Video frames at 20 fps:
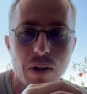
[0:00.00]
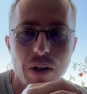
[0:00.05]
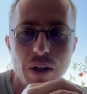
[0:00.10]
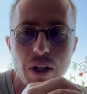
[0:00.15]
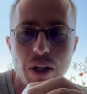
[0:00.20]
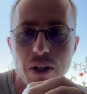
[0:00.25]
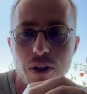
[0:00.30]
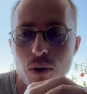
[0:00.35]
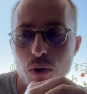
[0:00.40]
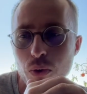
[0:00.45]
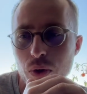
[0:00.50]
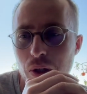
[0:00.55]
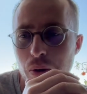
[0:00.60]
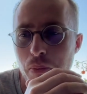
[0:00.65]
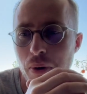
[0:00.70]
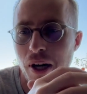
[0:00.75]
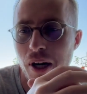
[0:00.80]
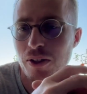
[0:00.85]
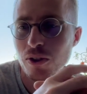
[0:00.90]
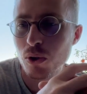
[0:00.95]
in using
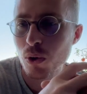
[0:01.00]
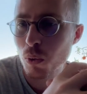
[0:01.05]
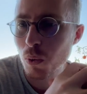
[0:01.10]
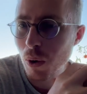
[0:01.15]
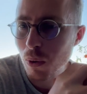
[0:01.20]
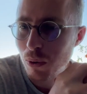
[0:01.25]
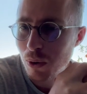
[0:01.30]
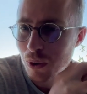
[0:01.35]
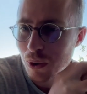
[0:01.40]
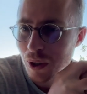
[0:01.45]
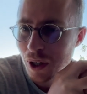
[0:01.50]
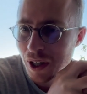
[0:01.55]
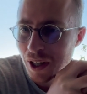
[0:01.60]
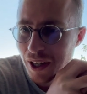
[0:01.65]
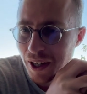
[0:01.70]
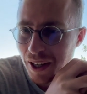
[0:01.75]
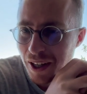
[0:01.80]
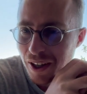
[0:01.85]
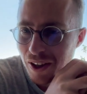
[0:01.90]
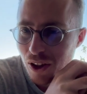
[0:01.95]
Mind. So what were
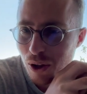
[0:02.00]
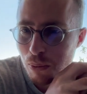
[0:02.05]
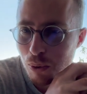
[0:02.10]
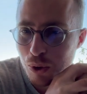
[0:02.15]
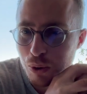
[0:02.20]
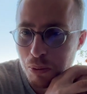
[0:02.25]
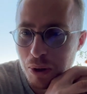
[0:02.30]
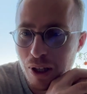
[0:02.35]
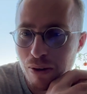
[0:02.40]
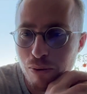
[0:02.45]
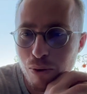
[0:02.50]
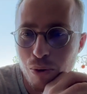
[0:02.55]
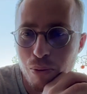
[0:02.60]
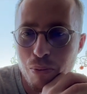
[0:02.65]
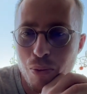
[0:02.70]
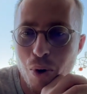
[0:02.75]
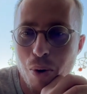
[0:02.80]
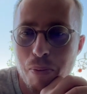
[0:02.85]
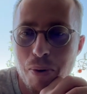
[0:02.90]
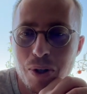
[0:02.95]
the most meaningful
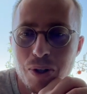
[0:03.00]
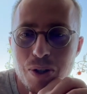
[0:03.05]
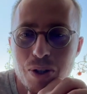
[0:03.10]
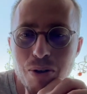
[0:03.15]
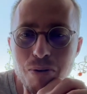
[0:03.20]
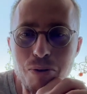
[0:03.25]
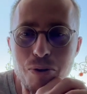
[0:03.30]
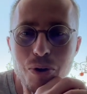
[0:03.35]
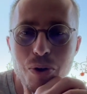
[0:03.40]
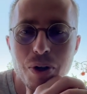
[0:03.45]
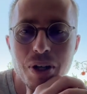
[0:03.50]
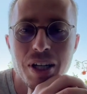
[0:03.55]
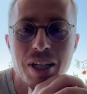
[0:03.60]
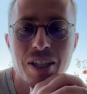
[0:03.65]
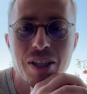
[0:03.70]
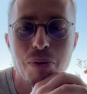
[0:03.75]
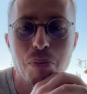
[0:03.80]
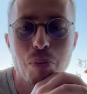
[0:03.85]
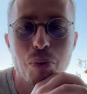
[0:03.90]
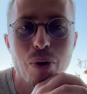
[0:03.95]
moments of
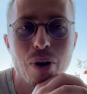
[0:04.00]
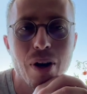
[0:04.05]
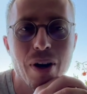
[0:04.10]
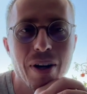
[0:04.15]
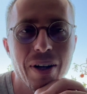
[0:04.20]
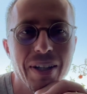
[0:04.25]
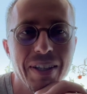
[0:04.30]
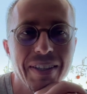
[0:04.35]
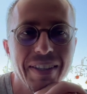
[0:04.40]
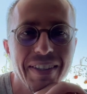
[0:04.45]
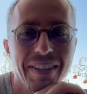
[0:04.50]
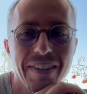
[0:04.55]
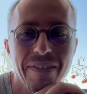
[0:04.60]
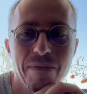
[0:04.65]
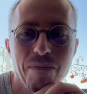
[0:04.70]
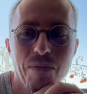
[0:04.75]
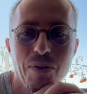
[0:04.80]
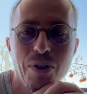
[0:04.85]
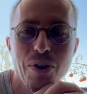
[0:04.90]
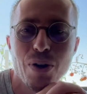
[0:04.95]
creating the product?
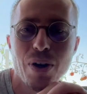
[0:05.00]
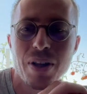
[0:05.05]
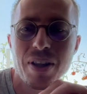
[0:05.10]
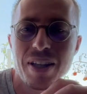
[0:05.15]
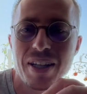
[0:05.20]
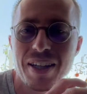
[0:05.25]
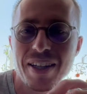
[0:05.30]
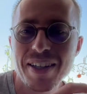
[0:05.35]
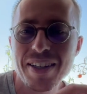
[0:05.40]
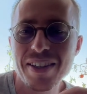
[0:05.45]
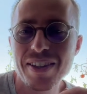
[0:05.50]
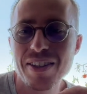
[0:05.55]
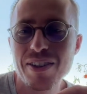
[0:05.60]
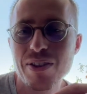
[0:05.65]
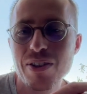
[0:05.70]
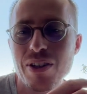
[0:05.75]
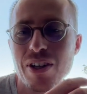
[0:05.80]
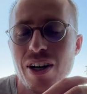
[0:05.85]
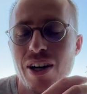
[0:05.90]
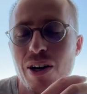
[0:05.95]
I think
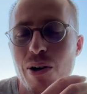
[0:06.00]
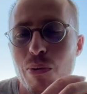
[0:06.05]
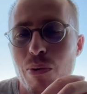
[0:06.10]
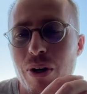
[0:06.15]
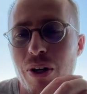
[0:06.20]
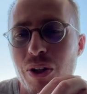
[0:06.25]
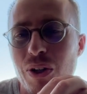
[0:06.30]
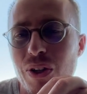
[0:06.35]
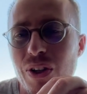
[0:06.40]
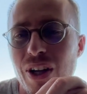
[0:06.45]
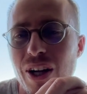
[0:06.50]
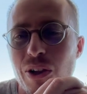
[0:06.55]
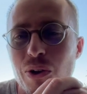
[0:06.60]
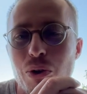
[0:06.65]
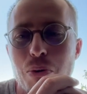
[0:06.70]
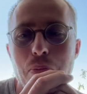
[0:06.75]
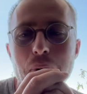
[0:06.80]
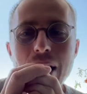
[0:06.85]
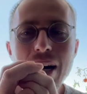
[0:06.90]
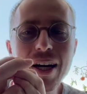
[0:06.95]
when I
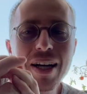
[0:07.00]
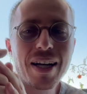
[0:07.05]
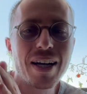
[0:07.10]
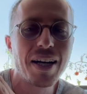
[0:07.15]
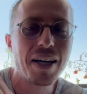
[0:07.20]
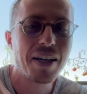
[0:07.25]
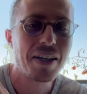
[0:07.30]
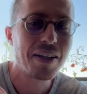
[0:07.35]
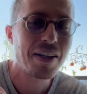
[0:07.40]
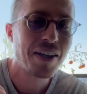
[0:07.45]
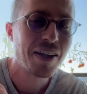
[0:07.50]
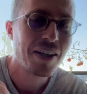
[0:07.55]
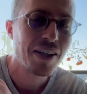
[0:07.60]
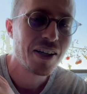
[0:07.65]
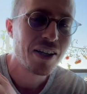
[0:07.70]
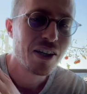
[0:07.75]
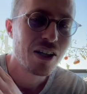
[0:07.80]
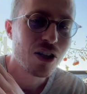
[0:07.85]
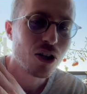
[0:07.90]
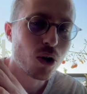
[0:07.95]
look back at
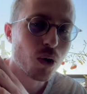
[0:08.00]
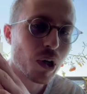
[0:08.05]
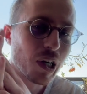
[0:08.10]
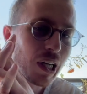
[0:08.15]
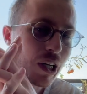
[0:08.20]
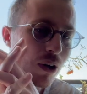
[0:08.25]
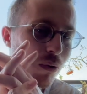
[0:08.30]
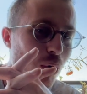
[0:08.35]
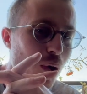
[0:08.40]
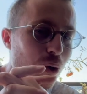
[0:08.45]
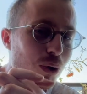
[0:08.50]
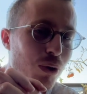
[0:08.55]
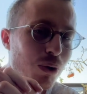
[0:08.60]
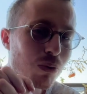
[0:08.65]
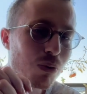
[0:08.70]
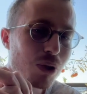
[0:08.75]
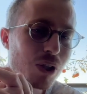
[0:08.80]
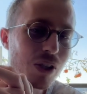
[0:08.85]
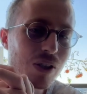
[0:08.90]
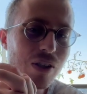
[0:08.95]
creating Rose,
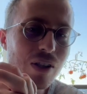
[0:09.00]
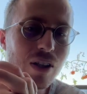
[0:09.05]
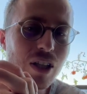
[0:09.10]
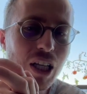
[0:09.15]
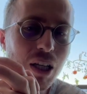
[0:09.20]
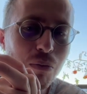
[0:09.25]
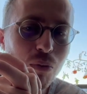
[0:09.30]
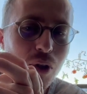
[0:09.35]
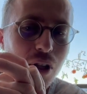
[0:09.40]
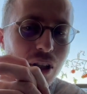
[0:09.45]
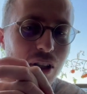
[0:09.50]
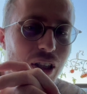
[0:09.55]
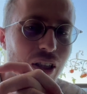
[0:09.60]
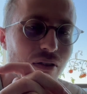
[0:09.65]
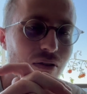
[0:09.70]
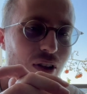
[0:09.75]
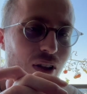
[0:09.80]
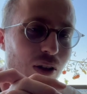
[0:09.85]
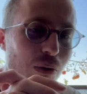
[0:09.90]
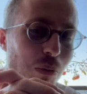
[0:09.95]
which is the name we had
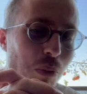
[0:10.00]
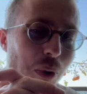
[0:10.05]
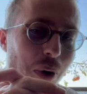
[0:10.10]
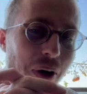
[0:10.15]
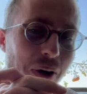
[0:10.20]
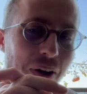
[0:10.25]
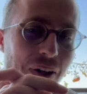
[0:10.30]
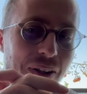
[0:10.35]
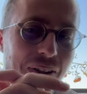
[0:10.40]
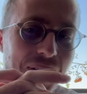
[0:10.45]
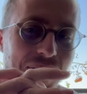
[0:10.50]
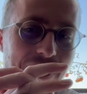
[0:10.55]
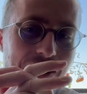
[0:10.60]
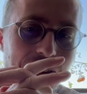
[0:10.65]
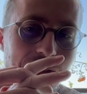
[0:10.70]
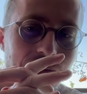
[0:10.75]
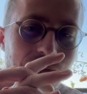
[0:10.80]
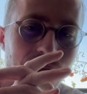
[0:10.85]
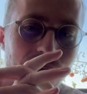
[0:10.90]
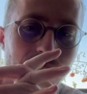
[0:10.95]
given the product,
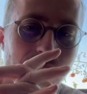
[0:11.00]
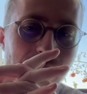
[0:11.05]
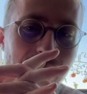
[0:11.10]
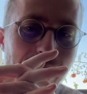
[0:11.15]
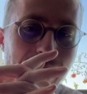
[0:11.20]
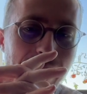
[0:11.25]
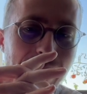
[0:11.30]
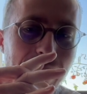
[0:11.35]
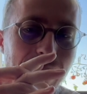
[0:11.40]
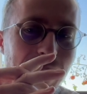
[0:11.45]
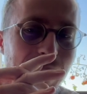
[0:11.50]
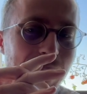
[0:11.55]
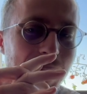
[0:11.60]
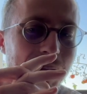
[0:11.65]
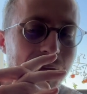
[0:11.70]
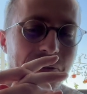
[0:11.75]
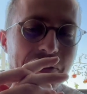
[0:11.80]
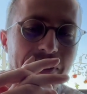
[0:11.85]
that